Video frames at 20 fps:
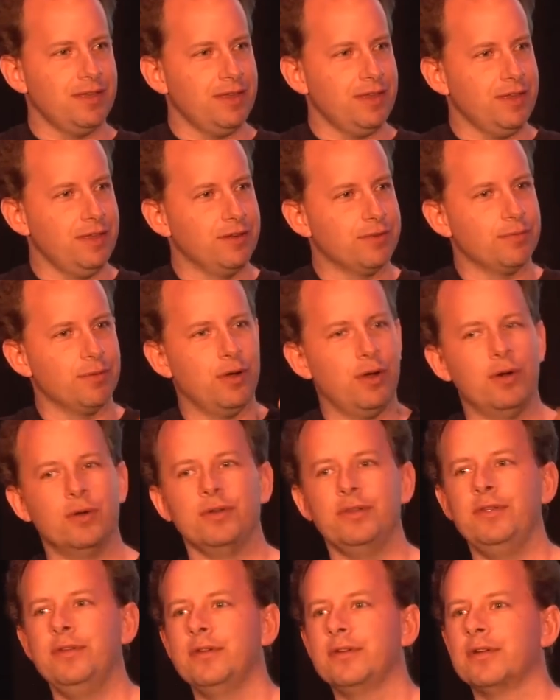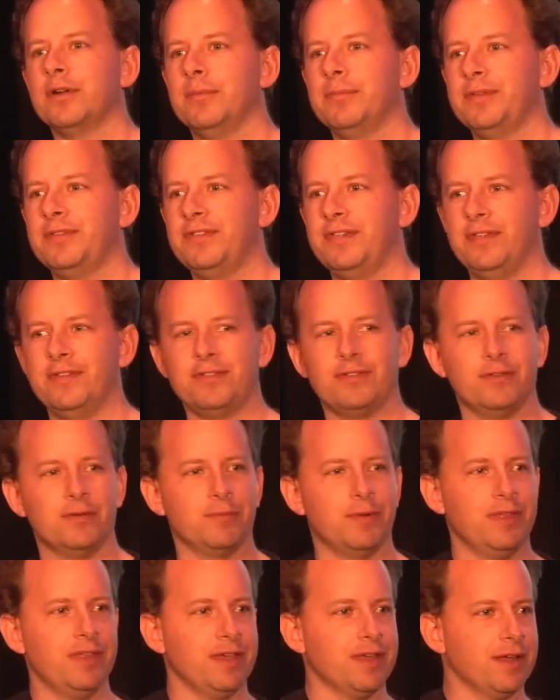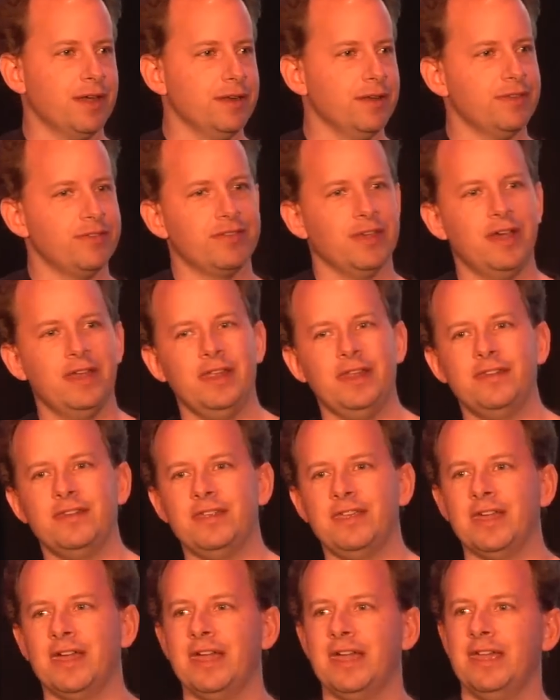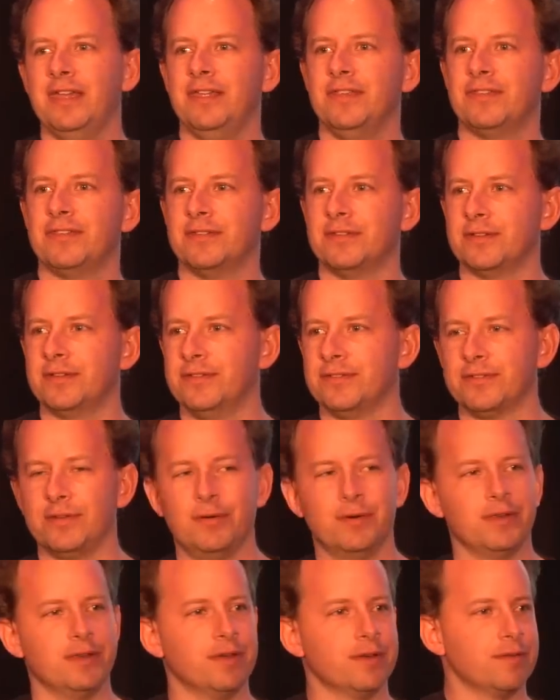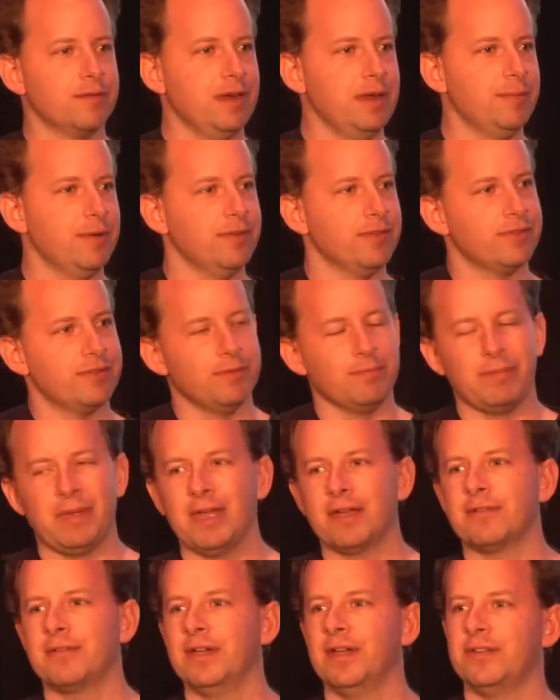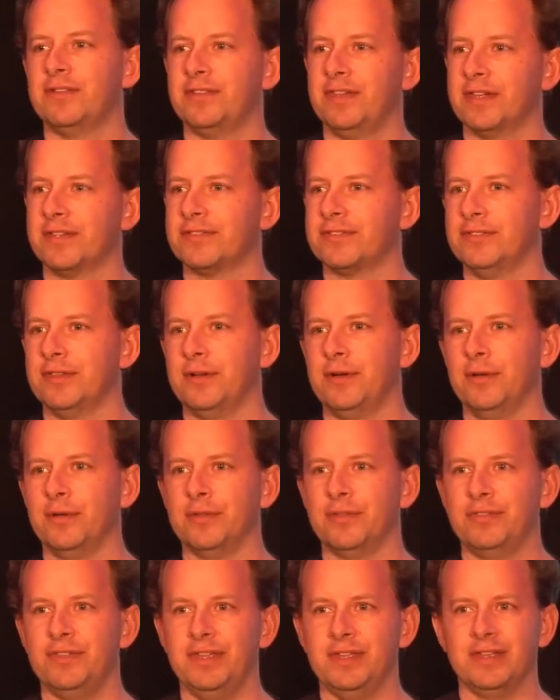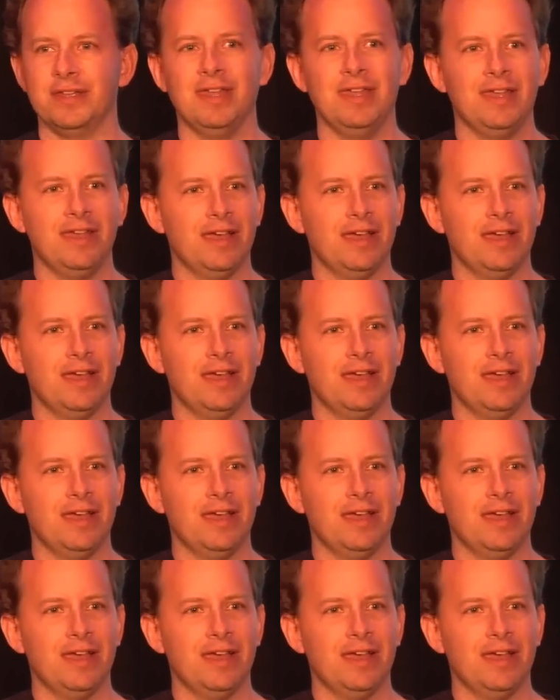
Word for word: into a whole new competition where they kind of sign NDAs and consulting agreements and background checks and the whole thing,